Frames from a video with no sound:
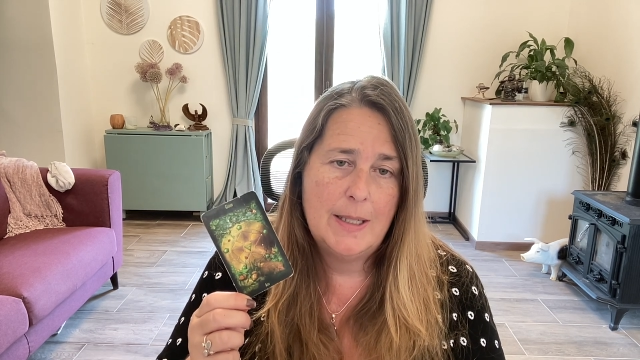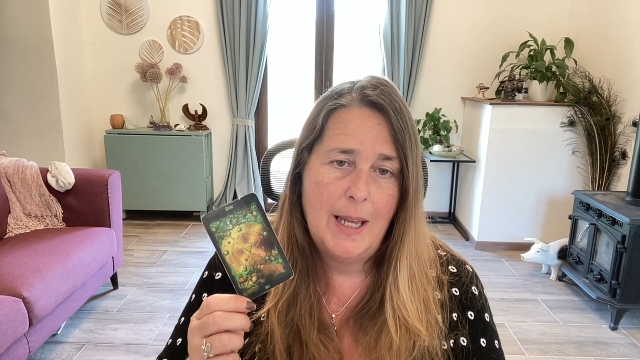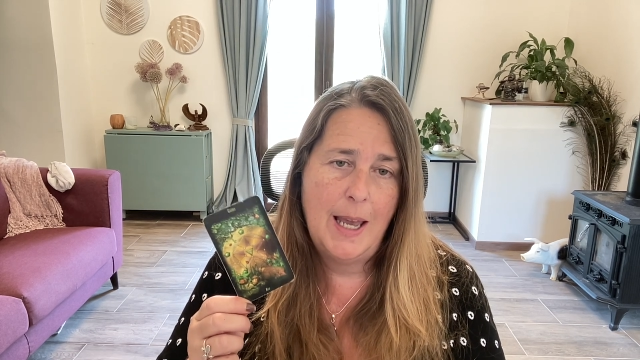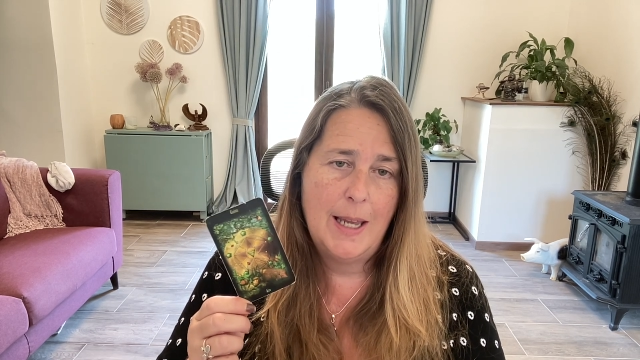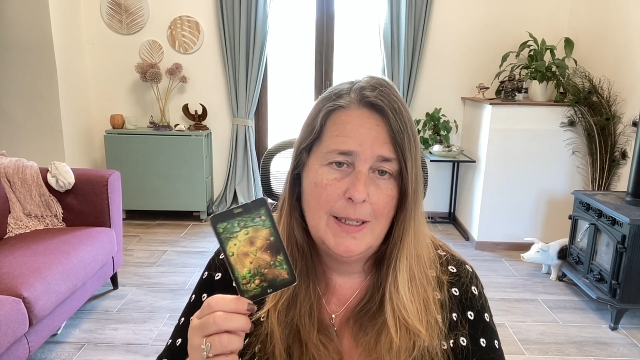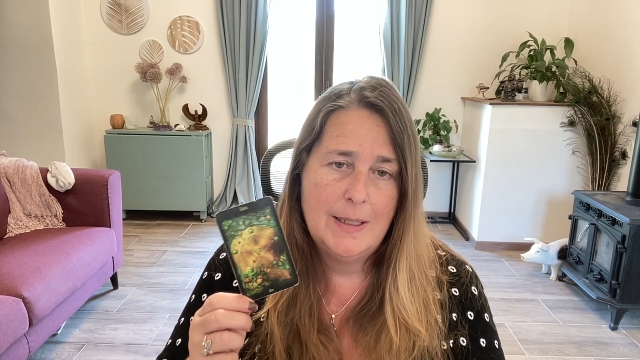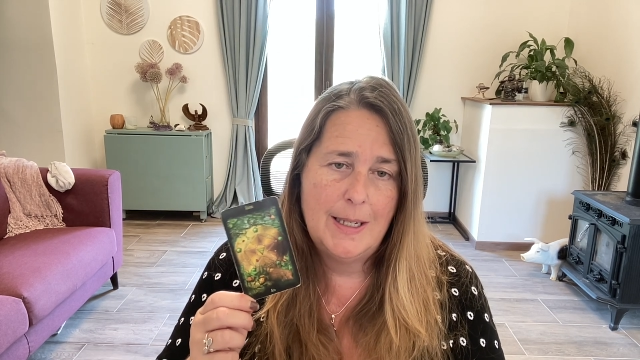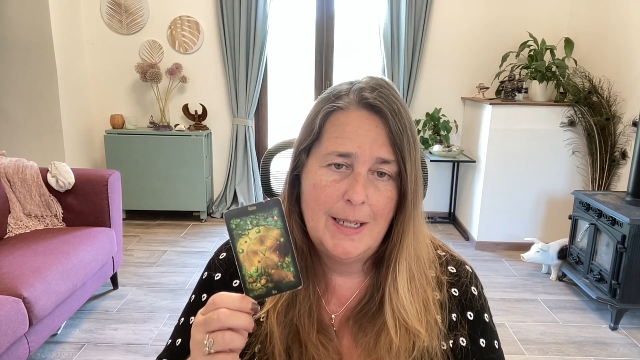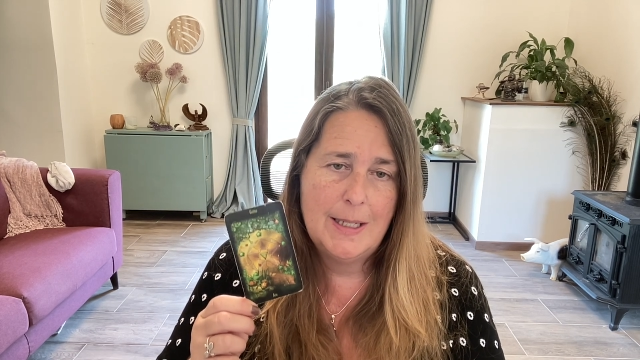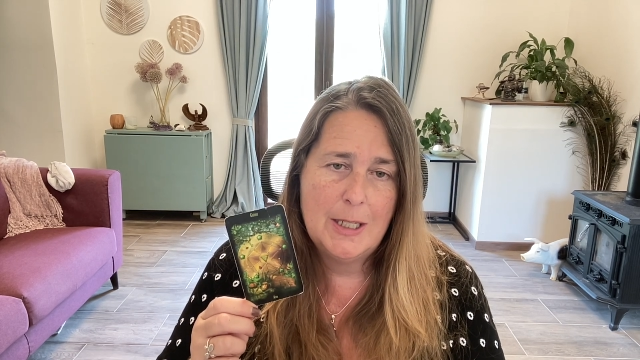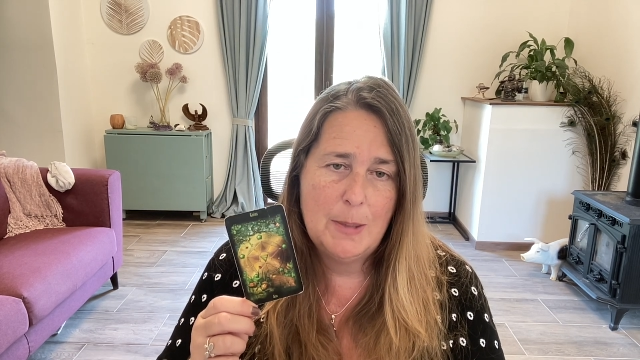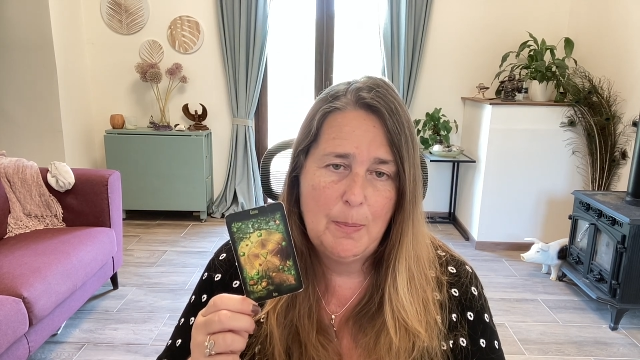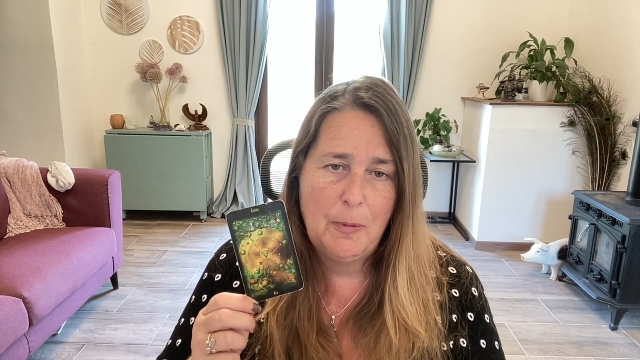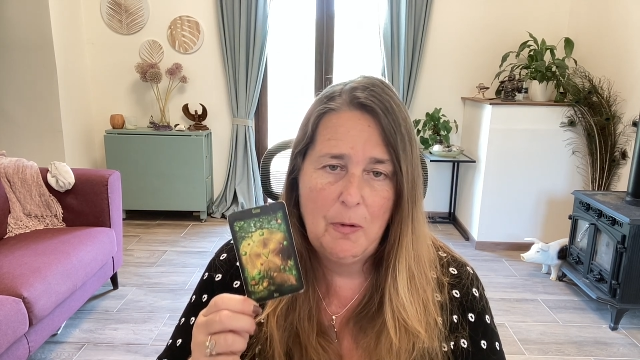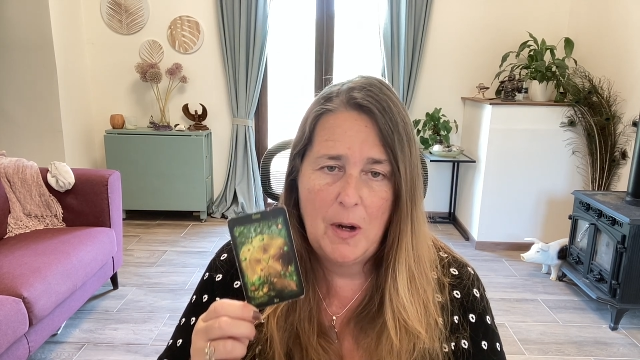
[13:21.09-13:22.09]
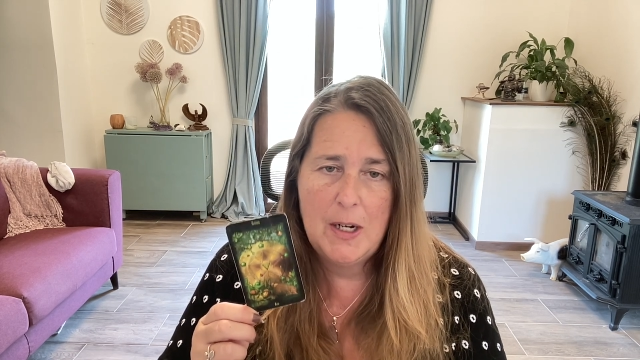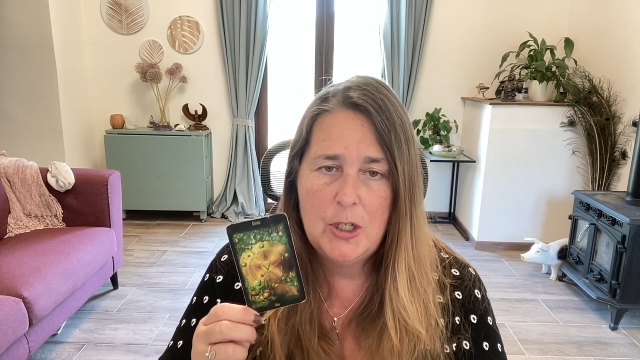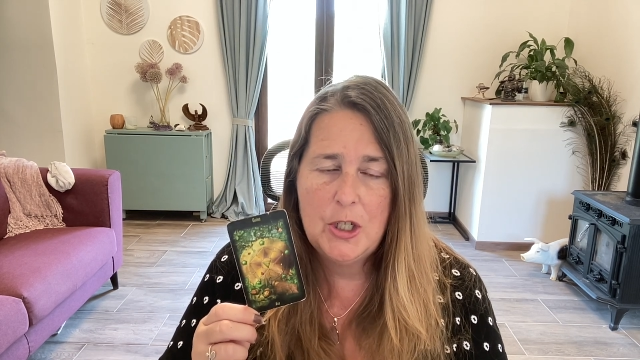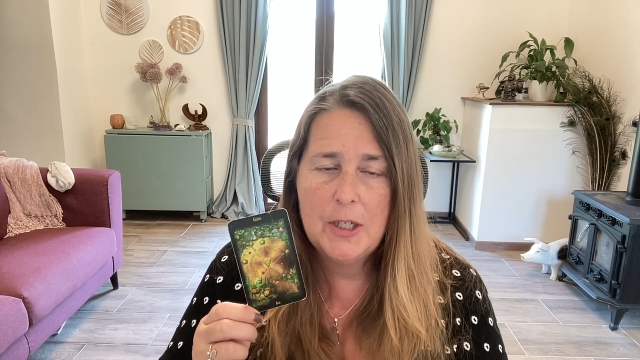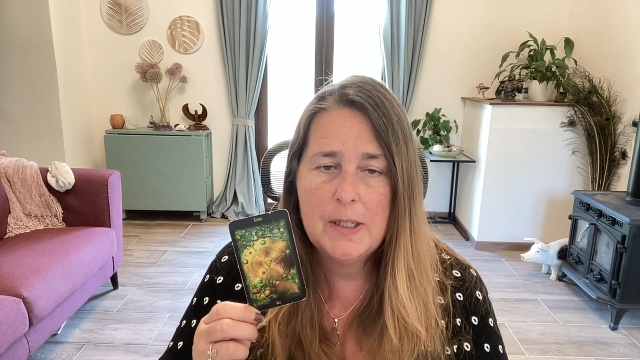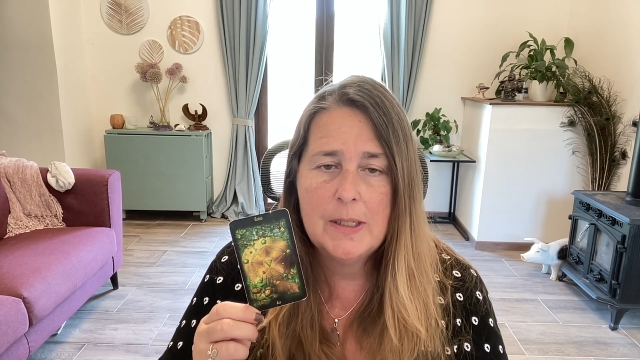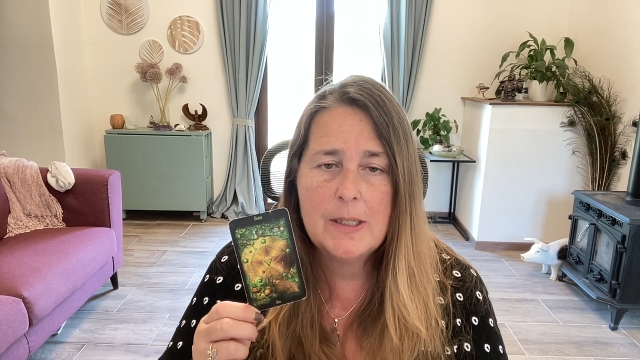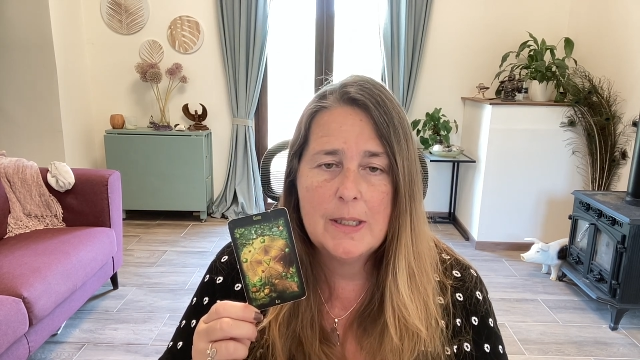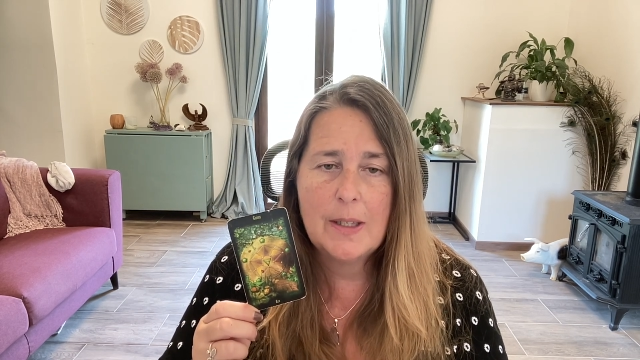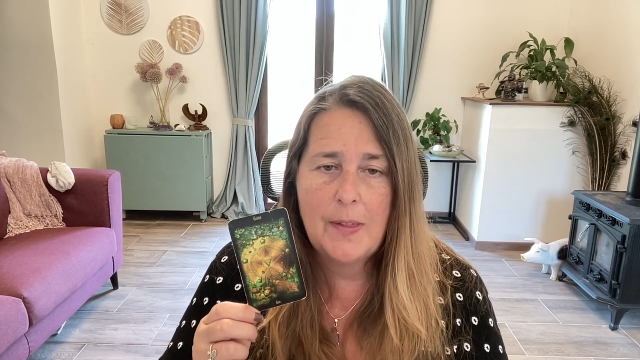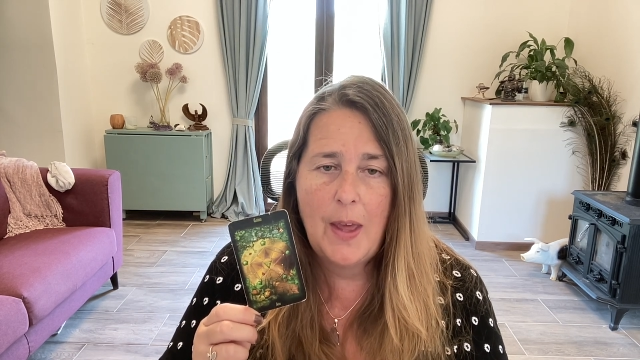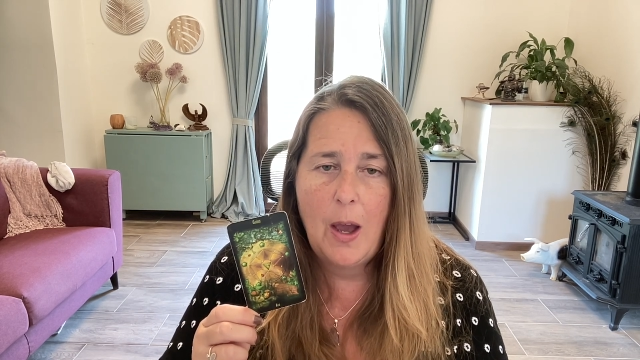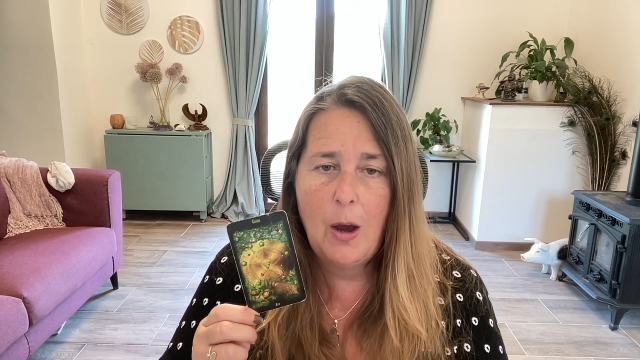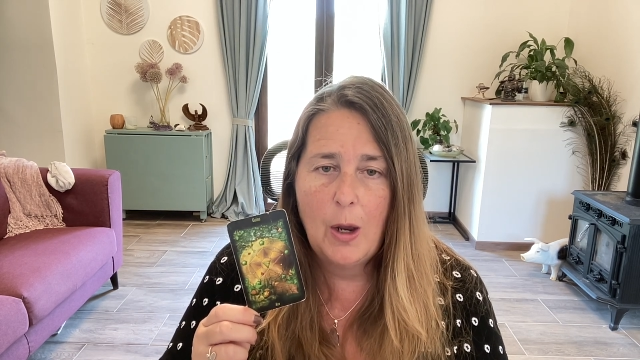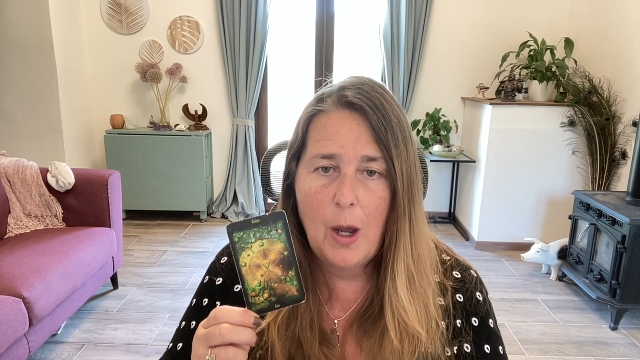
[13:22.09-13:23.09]
and inspirations
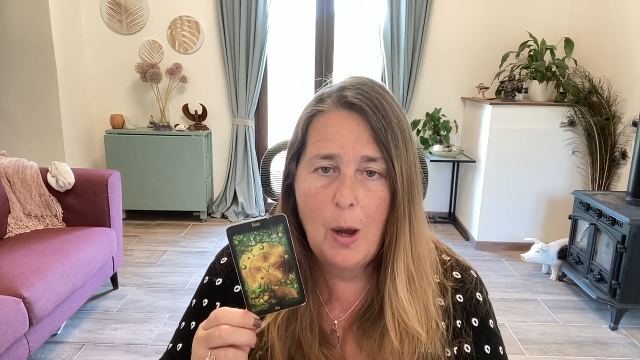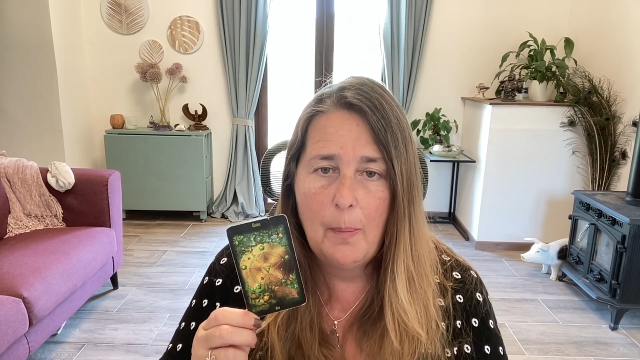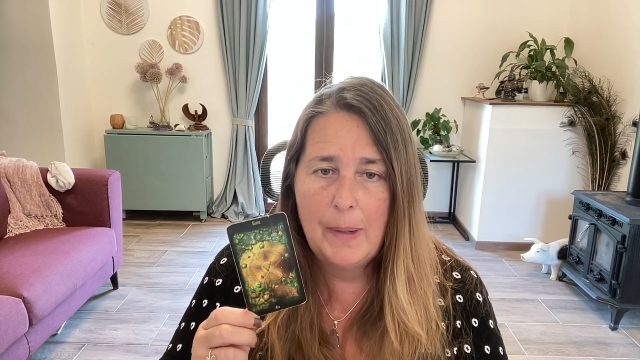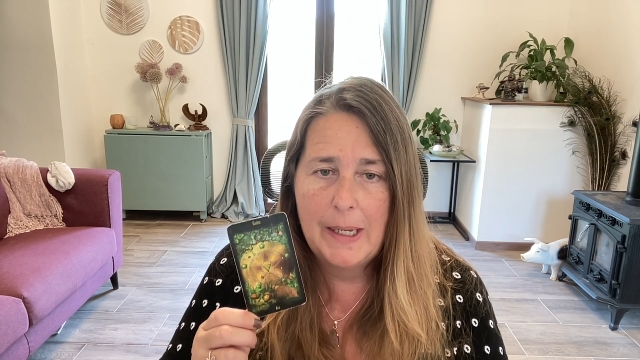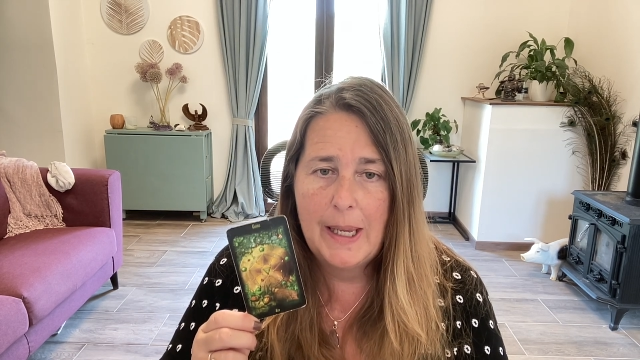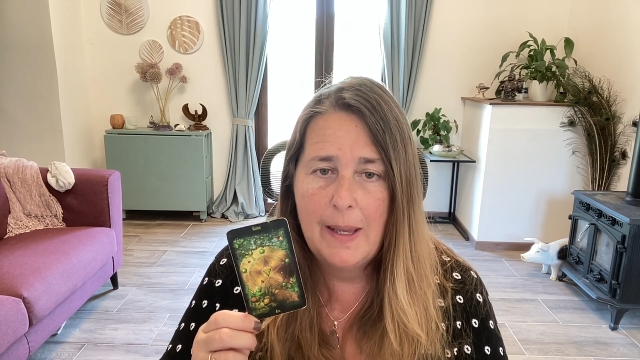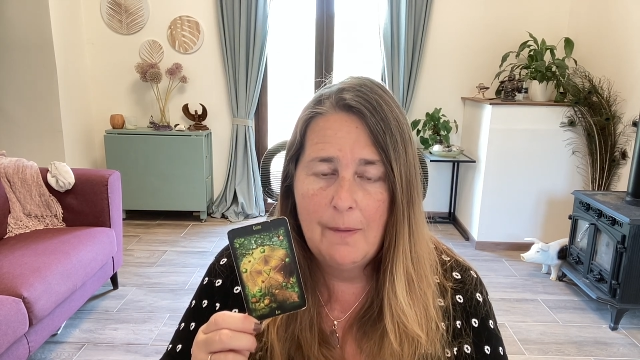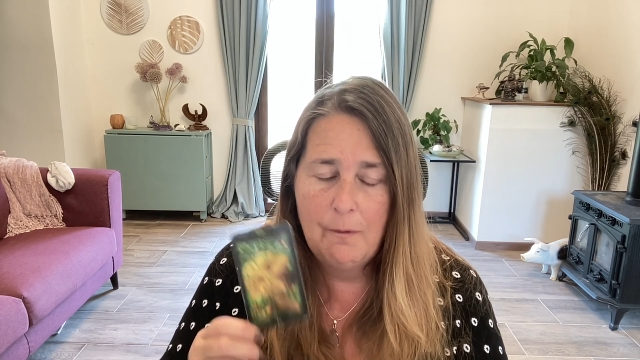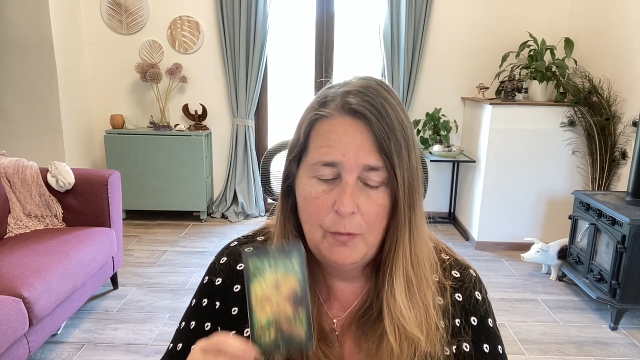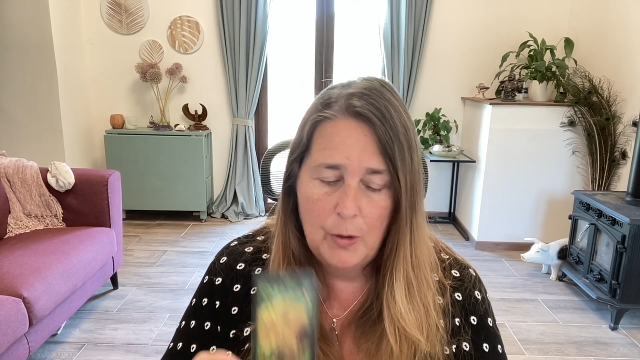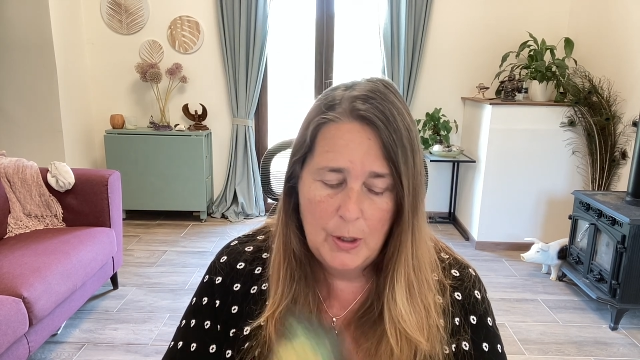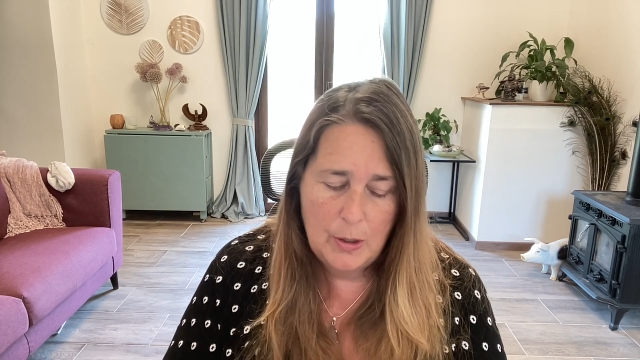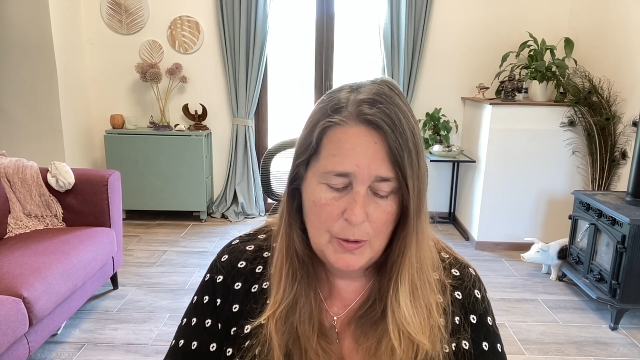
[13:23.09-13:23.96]
that are coming in for you.